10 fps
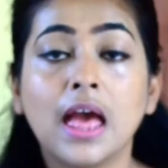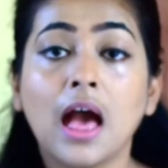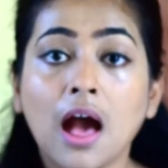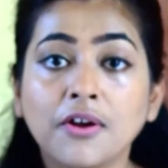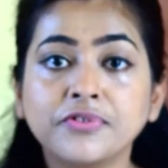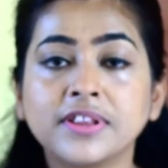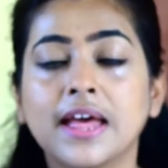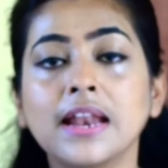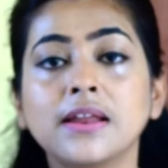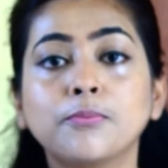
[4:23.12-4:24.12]
After
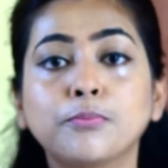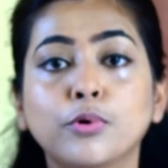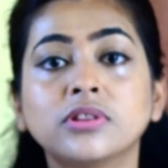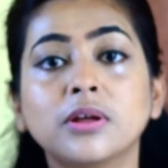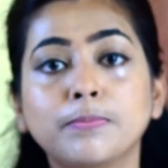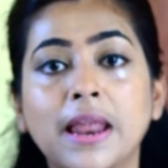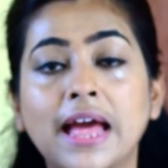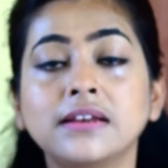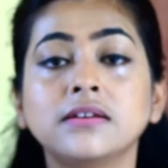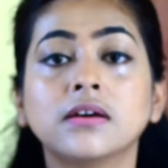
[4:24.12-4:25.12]
that, put the
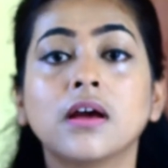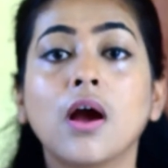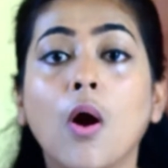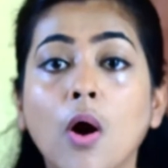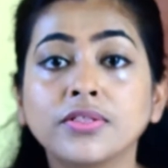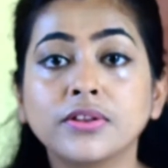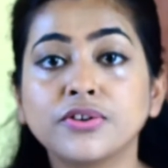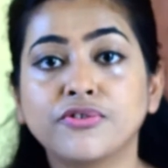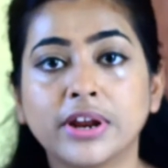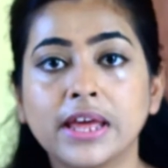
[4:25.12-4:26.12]
plant on
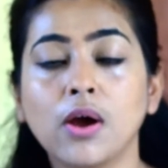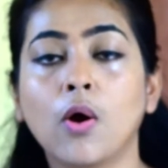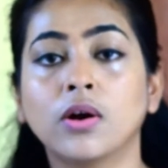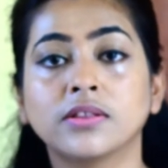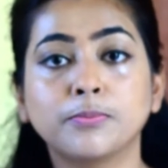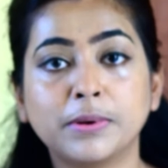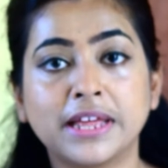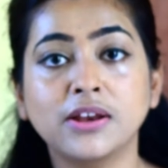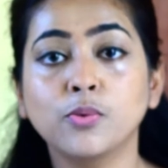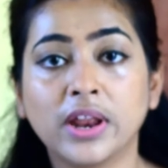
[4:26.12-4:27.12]
the tray or the
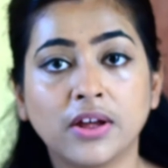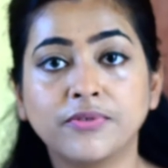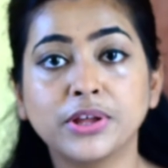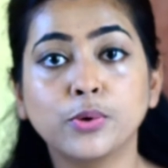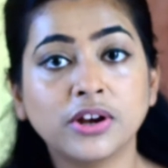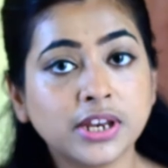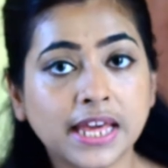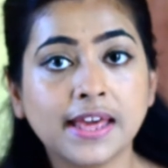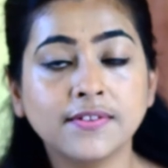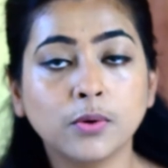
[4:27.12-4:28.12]
plate wherever you are
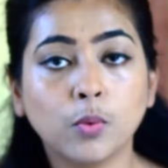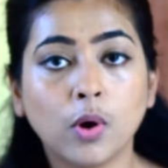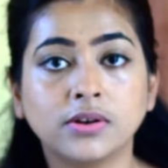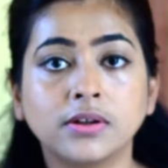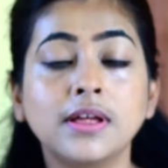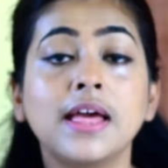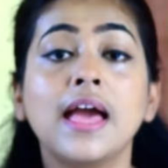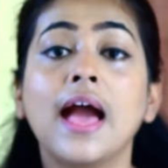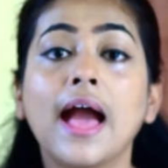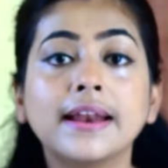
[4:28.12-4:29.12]
taking the water,
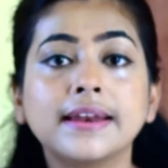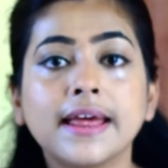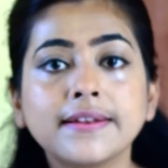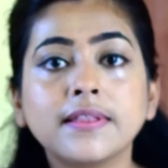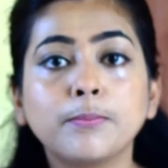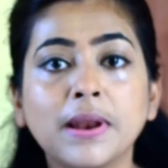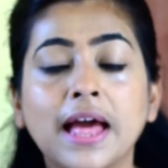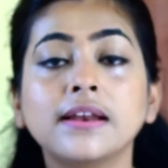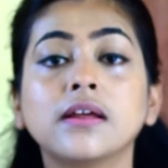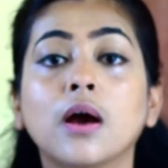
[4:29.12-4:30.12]
and let the
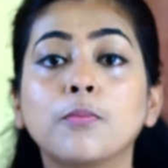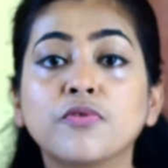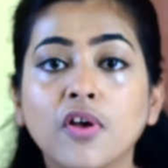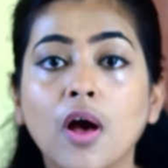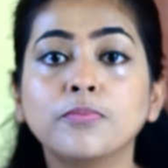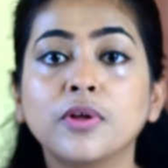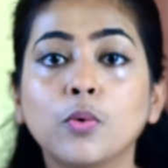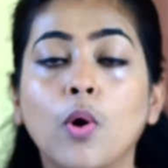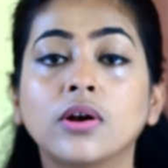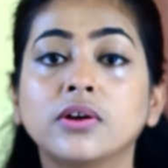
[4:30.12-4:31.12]
plant absorb
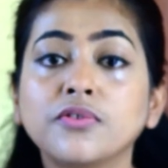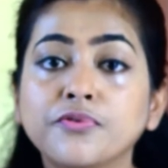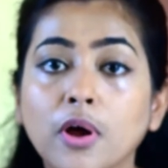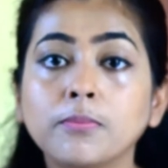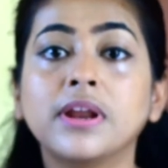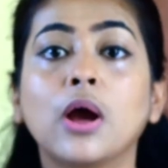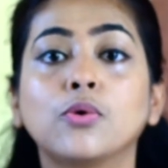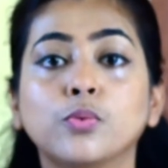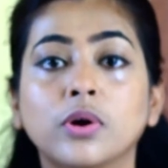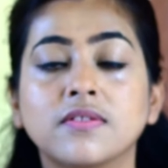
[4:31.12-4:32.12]
the water from
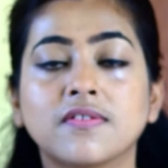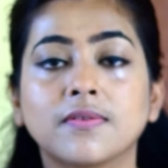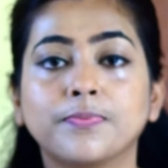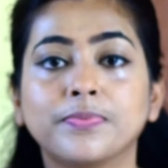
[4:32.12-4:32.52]
downwards.